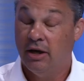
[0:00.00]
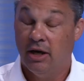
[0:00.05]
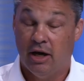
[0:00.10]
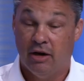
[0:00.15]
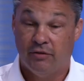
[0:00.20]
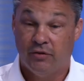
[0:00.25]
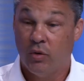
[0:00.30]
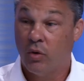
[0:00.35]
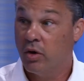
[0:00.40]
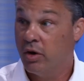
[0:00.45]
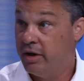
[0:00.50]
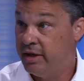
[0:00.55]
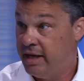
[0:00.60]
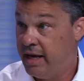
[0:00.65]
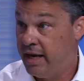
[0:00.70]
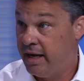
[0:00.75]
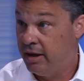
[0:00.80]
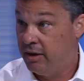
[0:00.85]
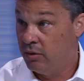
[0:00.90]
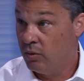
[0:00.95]
for a
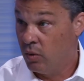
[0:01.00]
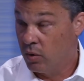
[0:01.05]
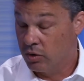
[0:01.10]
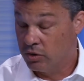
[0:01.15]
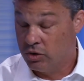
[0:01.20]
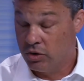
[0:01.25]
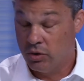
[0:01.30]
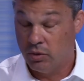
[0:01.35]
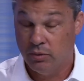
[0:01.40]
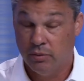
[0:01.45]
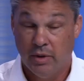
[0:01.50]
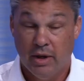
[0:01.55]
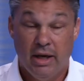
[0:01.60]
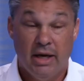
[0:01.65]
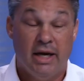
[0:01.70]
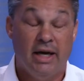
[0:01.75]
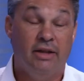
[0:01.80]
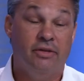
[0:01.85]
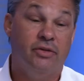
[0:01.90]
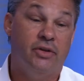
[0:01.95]
day or two.
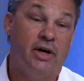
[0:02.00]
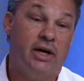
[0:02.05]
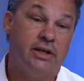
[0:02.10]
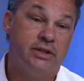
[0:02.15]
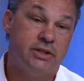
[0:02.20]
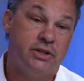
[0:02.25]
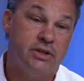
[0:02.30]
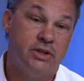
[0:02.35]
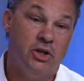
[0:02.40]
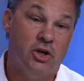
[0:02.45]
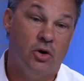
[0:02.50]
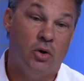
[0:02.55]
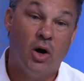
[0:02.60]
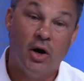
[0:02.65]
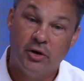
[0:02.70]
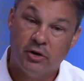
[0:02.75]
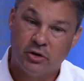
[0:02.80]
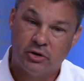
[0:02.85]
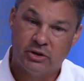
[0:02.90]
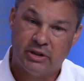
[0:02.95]
And thus,
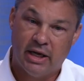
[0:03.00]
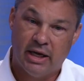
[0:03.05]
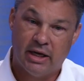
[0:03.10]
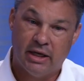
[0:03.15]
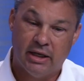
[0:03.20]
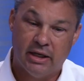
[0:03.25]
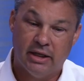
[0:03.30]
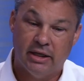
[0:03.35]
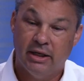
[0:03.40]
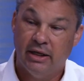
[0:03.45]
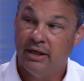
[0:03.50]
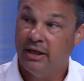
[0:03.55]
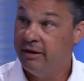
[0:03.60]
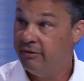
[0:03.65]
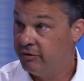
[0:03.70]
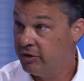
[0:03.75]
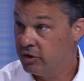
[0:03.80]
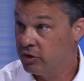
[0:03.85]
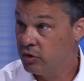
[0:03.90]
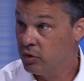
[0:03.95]
understanding
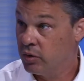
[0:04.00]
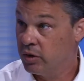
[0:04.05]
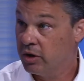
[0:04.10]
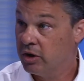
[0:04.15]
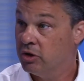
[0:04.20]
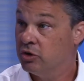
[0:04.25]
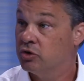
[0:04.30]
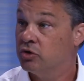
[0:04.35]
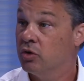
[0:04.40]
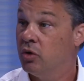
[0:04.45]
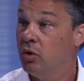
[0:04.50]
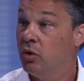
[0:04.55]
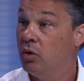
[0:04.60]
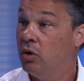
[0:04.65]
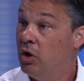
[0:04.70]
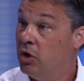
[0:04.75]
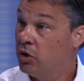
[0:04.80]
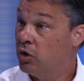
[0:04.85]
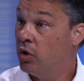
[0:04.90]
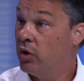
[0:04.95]
inventory
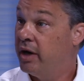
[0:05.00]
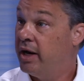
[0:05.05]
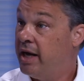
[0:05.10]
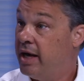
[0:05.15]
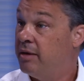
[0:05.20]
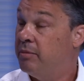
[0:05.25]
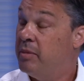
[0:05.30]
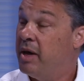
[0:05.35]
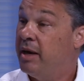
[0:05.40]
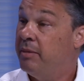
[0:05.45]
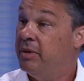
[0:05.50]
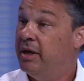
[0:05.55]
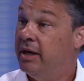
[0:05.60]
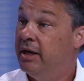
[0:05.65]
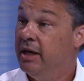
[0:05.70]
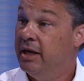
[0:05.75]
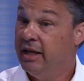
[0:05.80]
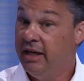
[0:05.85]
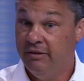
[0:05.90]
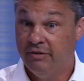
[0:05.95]
control, going ahead and maybe
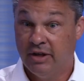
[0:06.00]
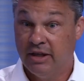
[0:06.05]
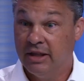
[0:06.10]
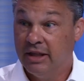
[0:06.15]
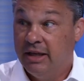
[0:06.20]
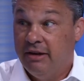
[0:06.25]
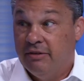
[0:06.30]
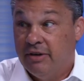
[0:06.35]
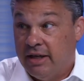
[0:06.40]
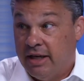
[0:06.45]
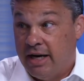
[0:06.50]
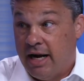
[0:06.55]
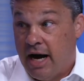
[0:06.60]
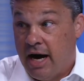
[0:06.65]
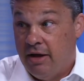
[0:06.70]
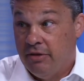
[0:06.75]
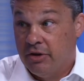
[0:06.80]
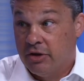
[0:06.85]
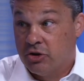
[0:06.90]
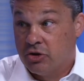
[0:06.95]
even leaving it
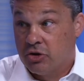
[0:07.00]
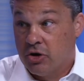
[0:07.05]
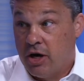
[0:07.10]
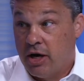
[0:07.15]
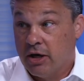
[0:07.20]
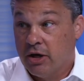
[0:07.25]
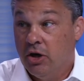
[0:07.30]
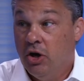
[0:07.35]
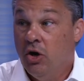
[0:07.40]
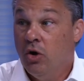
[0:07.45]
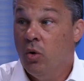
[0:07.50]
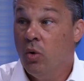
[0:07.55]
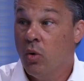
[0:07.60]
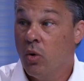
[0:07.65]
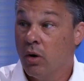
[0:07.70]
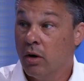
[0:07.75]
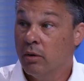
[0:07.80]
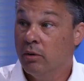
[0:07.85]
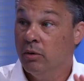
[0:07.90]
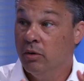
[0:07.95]
on the truck
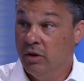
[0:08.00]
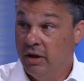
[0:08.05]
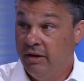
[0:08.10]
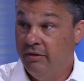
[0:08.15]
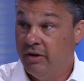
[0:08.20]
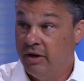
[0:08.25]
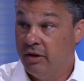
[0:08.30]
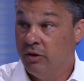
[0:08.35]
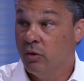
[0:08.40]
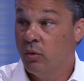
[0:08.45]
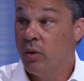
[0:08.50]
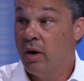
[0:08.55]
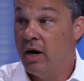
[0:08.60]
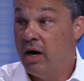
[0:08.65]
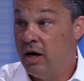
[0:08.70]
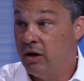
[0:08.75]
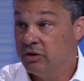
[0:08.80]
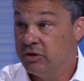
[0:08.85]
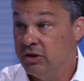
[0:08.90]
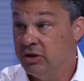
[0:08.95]
or leaving it in the
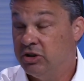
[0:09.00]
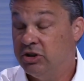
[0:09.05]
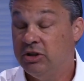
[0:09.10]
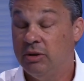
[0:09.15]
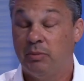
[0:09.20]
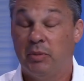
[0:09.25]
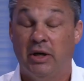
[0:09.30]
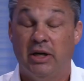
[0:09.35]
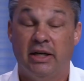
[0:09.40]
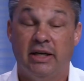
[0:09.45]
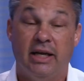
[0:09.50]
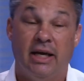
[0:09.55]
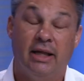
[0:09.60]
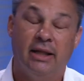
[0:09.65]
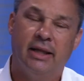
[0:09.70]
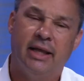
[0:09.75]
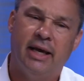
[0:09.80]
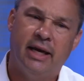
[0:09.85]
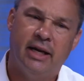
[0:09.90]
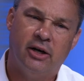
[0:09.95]
warehouse and shipping a day
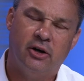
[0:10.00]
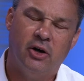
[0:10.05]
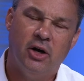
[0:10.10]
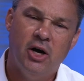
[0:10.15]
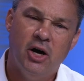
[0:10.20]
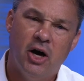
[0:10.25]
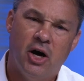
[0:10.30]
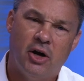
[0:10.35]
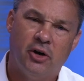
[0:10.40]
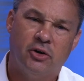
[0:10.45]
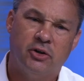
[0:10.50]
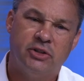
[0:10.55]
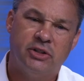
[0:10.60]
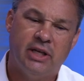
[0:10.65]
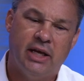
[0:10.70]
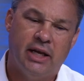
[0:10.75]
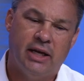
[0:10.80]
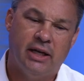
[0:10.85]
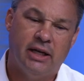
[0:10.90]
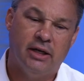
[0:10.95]
later,
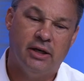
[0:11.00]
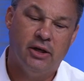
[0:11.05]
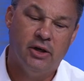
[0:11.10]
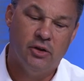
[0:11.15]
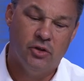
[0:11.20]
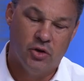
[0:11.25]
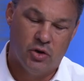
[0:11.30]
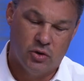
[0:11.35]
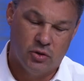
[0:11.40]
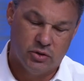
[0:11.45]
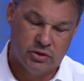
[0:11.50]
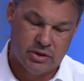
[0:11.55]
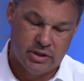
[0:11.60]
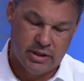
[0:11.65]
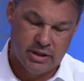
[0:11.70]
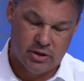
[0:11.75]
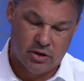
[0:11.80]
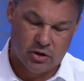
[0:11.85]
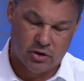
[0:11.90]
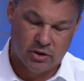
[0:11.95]
understanding those
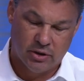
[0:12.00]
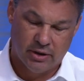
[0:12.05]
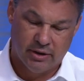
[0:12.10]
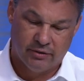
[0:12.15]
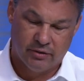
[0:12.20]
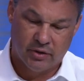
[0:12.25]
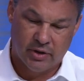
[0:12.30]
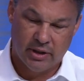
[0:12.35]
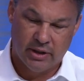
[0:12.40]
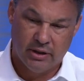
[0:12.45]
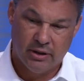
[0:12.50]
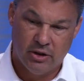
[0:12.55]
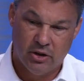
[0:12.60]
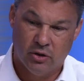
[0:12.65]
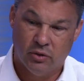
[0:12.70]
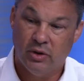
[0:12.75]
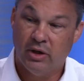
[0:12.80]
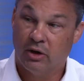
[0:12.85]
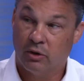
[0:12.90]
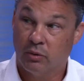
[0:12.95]
that are delivering
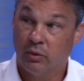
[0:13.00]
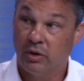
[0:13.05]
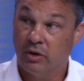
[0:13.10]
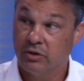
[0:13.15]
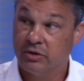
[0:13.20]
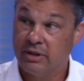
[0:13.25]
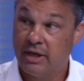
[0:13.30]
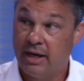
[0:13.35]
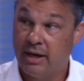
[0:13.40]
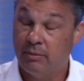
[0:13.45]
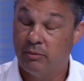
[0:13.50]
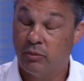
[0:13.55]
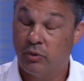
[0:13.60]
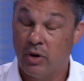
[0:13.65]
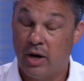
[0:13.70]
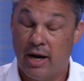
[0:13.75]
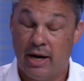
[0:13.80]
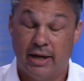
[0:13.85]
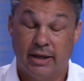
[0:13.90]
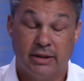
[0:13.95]
near real-time
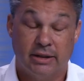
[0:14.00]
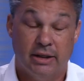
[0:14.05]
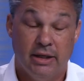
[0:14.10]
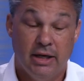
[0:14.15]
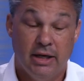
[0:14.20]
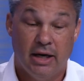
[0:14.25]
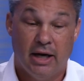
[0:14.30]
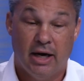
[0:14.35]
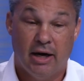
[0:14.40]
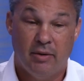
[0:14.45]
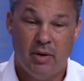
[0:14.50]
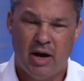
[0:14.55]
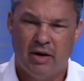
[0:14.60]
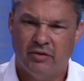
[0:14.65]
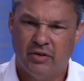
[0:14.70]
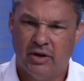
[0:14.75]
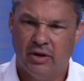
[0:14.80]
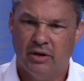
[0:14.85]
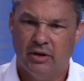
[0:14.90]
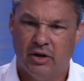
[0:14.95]
product have
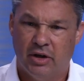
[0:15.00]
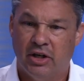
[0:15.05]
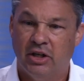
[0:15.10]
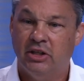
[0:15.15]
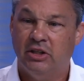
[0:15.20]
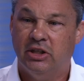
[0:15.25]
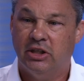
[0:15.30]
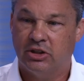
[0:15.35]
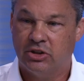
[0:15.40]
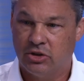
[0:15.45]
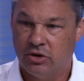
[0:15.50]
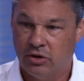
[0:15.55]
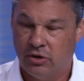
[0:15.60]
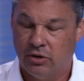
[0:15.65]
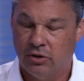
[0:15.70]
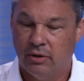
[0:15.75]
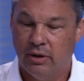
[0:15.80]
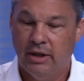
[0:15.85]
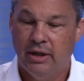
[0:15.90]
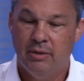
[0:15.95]
an
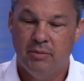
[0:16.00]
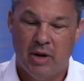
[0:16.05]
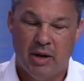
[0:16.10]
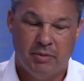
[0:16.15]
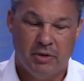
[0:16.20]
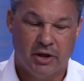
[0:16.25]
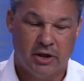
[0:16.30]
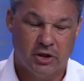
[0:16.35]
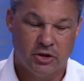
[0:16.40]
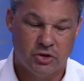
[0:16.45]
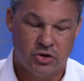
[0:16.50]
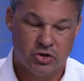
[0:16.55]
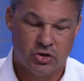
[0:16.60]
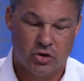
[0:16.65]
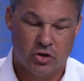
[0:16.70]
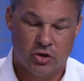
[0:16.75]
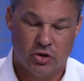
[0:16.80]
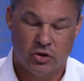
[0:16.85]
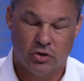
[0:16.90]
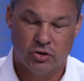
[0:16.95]
additional maybe
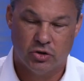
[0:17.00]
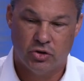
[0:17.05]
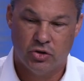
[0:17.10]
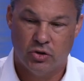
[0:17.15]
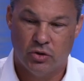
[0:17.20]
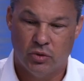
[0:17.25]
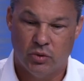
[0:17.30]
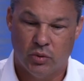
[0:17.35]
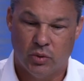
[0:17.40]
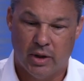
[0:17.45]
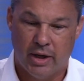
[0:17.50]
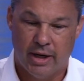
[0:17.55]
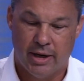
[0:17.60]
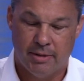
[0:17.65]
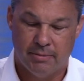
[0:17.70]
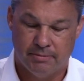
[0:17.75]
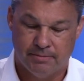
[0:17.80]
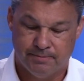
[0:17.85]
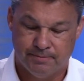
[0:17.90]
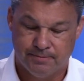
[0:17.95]
concern
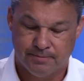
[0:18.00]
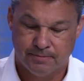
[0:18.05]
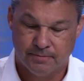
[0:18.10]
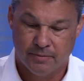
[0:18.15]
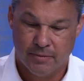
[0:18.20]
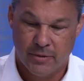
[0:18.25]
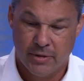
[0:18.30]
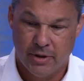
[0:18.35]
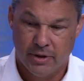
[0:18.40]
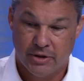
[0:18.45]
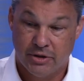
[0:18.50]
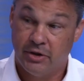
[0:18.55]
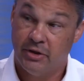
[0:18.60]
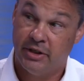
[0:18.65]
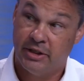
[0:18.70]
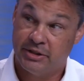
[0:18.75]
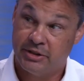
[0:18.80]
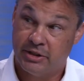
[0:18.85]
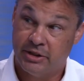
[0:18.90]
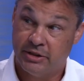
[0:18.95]
to
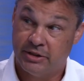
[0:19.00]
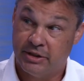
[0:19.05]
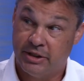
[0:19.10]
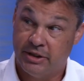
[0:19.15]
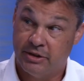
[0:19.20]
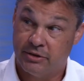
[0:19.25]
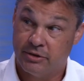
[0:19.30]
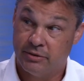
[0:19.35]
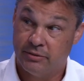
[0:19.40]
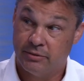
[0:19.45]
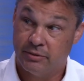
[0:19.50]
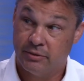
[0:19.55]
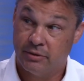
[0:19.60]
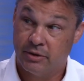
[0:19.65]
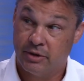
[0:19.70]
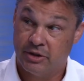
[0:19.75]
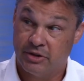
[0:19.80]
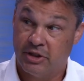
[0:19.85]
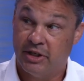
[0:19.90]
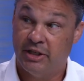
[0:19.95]
this disease. Yeah.
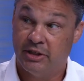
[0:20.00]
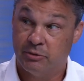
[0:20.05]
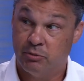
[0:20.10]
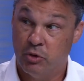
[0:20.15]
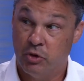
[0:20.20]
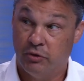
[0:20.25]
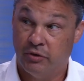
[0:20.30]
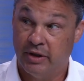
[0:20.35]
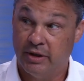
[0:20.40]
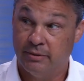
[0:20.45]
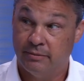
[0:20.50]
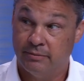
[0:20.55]
Because it is moving.